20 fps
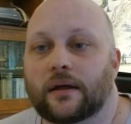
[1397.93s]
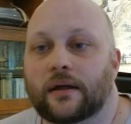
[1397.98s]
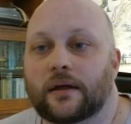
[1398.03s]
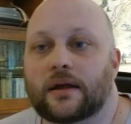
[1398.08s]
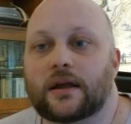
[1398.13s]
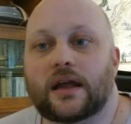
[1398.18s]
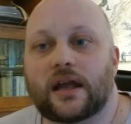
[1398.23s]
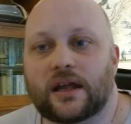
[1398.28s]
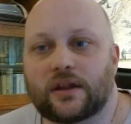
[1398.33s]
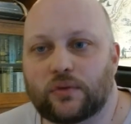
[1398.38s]

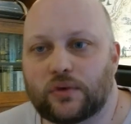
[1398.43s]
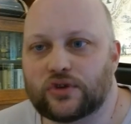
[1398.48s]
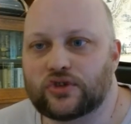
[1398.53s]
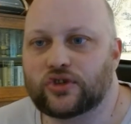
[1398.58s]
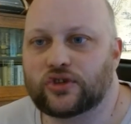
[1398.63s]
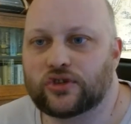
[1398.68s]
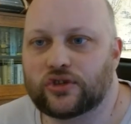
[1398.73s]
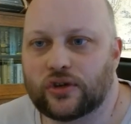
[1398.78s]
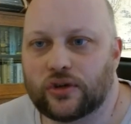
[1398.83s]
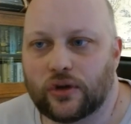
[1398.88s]
It
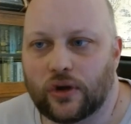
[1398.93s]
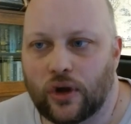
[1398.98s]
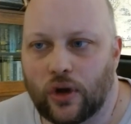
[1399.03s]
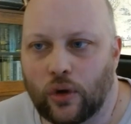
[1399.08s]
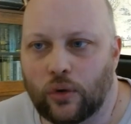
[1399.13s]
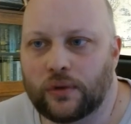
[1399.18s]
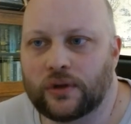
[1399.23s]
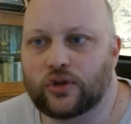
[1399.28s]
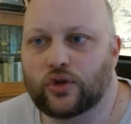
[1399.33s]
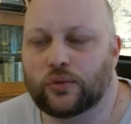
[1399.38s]
was
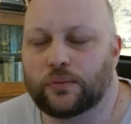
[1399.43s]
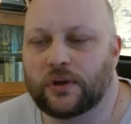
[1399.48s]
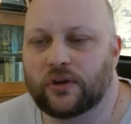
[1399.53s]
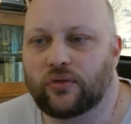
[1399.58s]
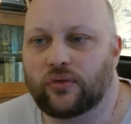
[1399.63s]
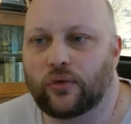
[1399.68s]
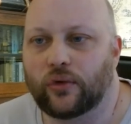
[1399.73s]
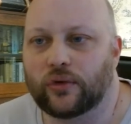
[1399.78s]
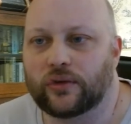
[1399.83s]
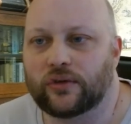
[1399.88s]
going to be
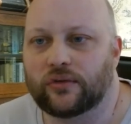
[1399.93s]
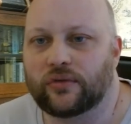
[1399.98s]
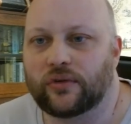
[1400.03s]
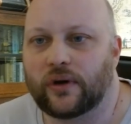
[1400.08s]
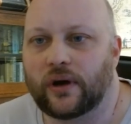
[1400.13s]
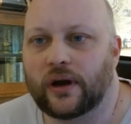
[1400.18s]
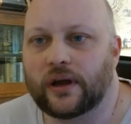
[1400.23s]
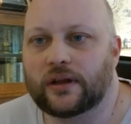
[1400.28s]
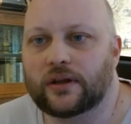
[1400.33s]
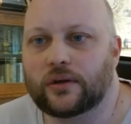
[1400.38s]

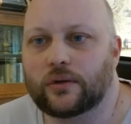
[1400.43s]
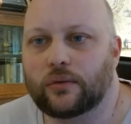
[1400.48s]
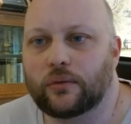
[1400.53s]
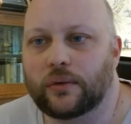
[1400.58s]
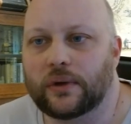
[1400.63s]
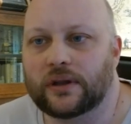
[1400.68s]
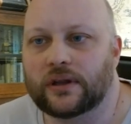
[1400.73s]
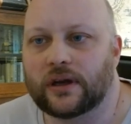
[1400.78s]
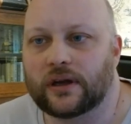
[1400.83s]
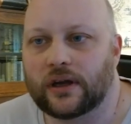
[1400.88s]
fortified
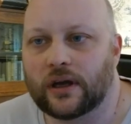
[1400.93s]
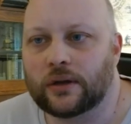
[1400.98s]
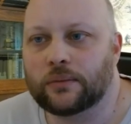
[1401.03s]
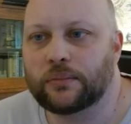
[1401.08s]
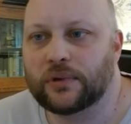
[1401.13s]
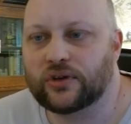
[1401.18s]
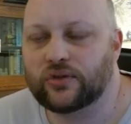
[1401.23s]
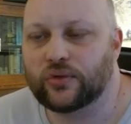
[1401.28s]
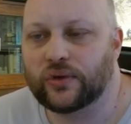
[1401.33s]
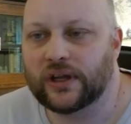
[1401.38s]
with a gun
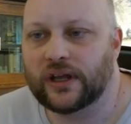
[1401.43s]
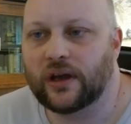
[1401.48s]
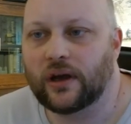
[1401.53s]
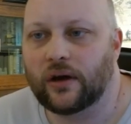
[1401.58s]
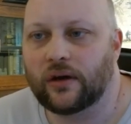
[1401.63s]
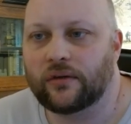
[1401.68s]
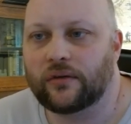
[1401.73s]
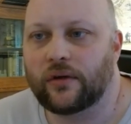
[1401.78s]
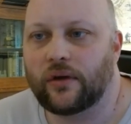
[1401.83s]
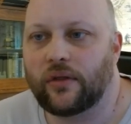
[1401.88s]
battery
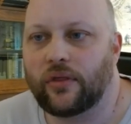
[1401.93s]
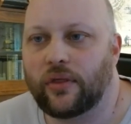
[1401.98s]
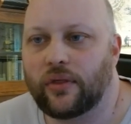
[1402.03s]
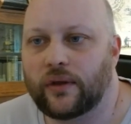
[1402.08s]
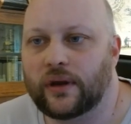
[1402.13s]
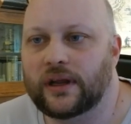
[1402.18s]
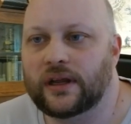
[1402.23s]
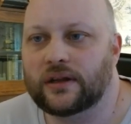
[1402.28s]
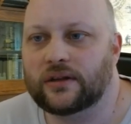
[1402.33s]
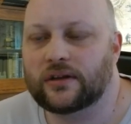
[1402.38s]
of
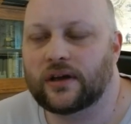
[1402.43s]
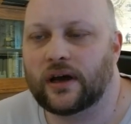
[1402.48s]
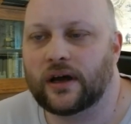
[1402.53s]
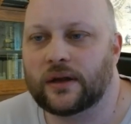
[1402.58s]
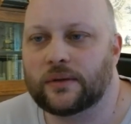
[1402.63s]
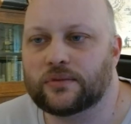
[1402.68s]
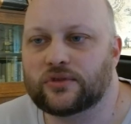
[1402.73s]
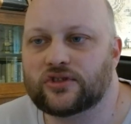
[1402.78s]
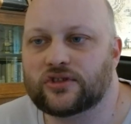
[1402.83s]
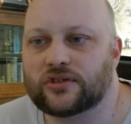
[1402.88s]
3
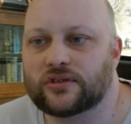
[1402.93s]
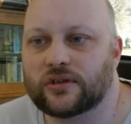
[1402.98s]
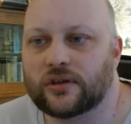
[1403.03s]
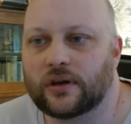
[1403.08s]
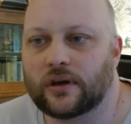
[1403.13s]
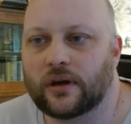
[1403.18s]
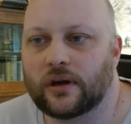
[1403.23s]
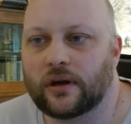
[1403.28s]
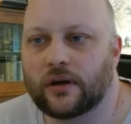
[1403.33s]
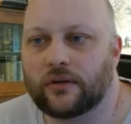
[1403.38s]
times
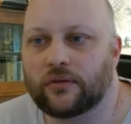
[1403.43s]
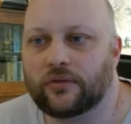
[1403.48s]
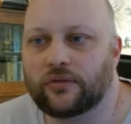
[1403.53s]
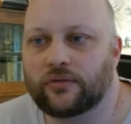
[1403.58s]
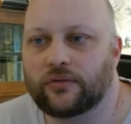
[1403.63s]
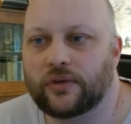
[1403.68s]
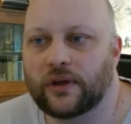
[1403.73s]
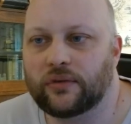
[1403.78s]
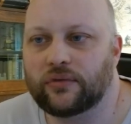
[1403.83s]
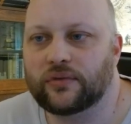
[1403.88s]

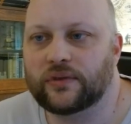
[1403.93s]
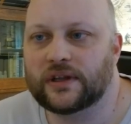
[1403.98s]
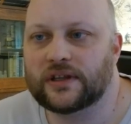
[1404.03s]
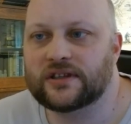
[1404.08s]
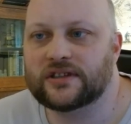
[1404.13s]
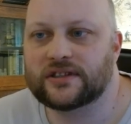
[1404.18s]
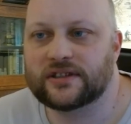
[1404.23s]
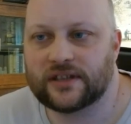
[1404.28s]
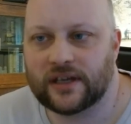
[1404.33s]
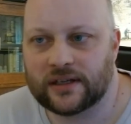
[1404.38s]
15
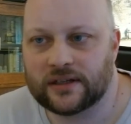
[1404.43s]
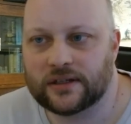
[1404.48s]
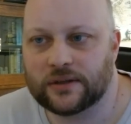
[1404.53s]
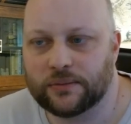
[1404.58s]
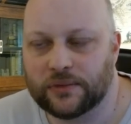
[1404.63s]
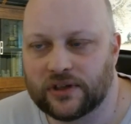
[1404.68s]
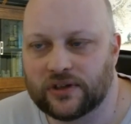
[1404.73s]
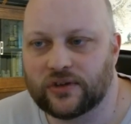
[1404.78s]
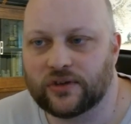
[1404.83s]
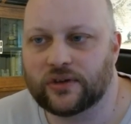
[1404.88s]

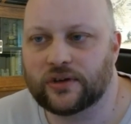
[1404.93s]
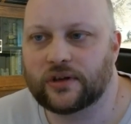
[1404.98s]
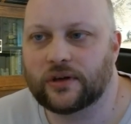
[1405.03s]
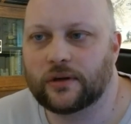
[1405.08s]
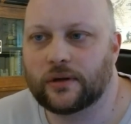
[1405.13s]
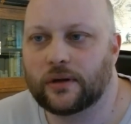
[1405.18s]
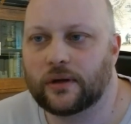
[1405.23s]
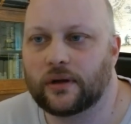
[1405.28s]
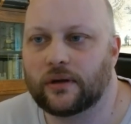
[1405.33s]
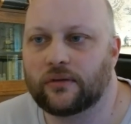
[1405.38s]
centimeter
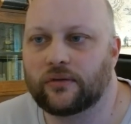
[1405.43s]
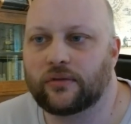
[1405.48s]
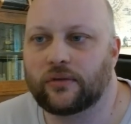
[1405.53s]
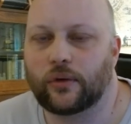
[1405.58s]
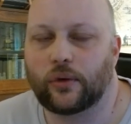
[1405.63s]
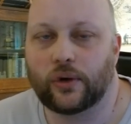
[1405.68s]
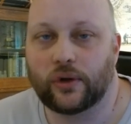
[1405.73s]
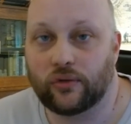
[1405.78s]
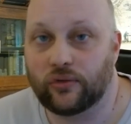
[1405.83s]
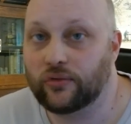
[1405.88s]

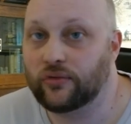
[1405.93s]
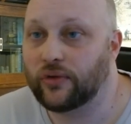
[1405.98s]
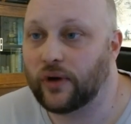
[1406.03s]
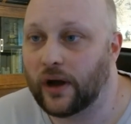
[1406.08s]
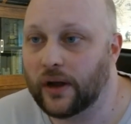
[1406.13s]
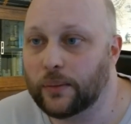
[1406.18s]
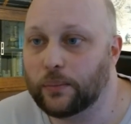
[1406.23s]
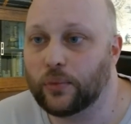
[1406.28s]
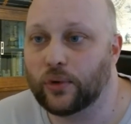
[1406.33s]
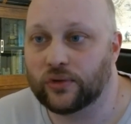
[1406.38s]
or
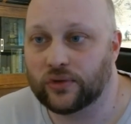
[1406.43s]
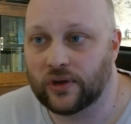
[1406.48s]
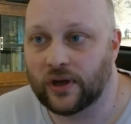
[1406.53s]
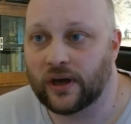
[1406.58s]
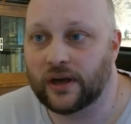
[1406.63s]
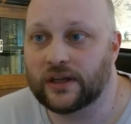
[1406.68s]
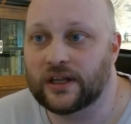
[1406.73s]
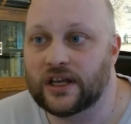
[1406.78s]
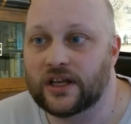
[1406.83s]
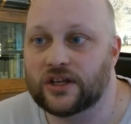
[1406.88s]

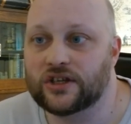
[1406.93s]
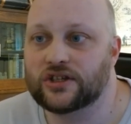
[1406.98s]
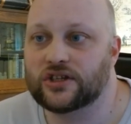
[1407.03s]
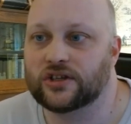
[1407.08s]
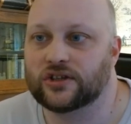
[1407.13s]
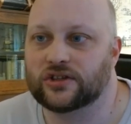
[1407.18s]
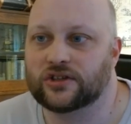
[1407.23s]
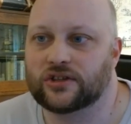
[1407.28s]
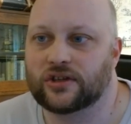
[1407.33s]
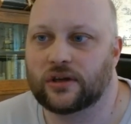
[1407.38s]
5.9
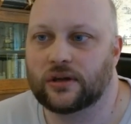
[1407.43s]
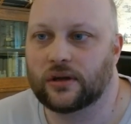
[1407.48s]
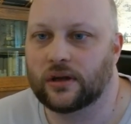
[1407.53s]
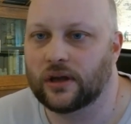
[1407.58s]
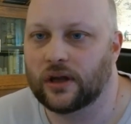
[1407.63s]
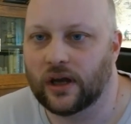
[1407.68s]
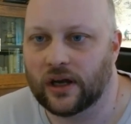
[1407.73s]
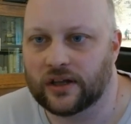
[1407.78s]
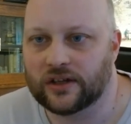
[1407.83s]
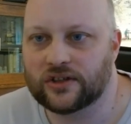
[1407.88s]
inches
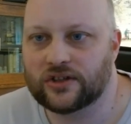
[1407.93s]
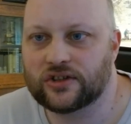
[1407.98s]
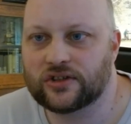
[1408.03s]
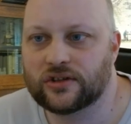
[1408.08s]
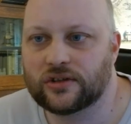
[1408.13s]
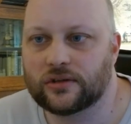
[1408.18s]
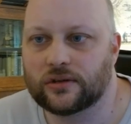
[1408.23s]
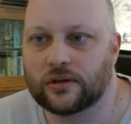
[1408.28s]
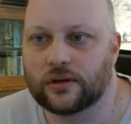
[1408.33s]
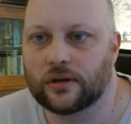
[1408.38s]

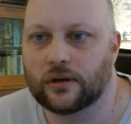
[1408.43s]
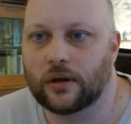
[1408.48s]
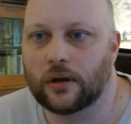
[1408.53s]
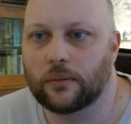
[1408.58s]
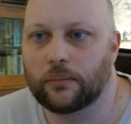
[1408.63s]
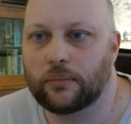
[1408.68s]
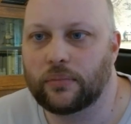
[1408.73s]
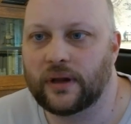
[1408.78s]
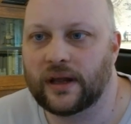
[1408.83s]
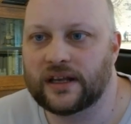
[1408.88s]
guns
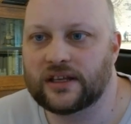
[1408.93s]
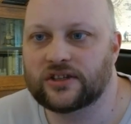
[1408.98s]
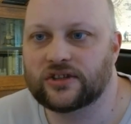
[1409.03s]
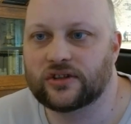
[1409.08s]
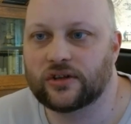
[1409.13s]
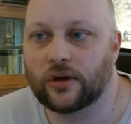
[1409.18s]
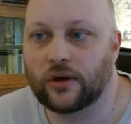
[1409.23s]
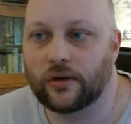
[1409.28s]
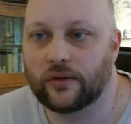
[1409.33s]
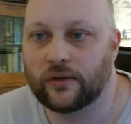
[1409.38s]
placed
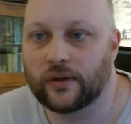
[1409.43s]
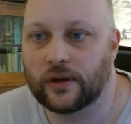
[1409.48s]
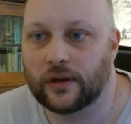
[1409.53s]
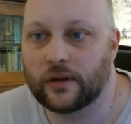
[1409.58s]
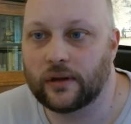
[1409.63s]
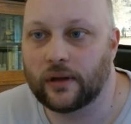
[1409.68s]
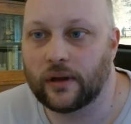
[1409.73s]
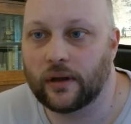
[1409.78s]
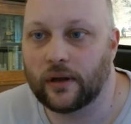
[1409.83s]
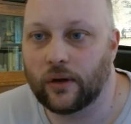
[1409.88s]
on
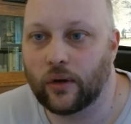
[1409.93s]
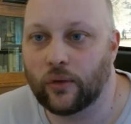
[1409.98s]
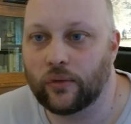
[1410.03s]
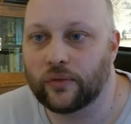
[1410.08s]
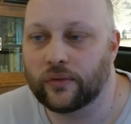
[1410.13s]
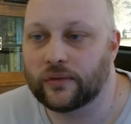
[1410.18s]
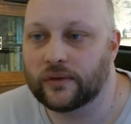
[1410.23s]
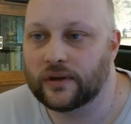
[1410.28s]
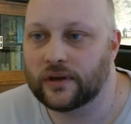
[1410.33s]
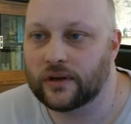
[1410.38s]

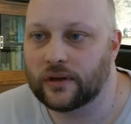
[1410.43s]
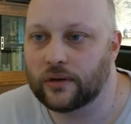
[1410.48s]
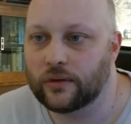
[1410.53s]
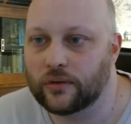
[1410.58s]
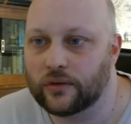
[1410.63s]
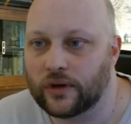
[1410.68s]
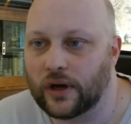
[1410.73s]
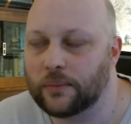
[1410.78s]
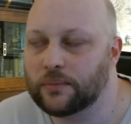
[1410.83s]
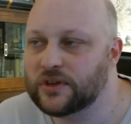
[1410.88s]
the
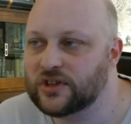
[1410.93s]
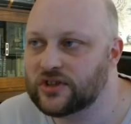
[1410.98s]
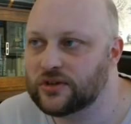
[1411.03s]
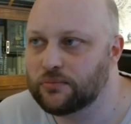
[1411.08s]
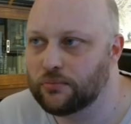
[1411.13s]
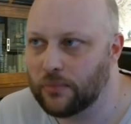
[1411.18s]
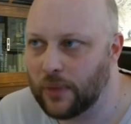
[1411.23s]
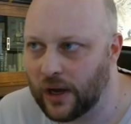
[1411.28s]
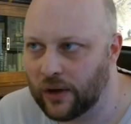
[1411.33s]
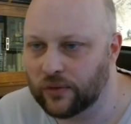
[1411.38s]
Ramnes
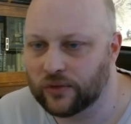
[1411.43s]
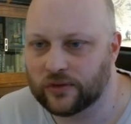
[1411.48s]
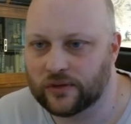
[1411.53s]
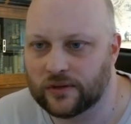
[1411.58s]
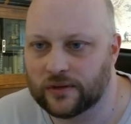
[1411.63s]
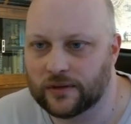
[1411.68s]
mountain.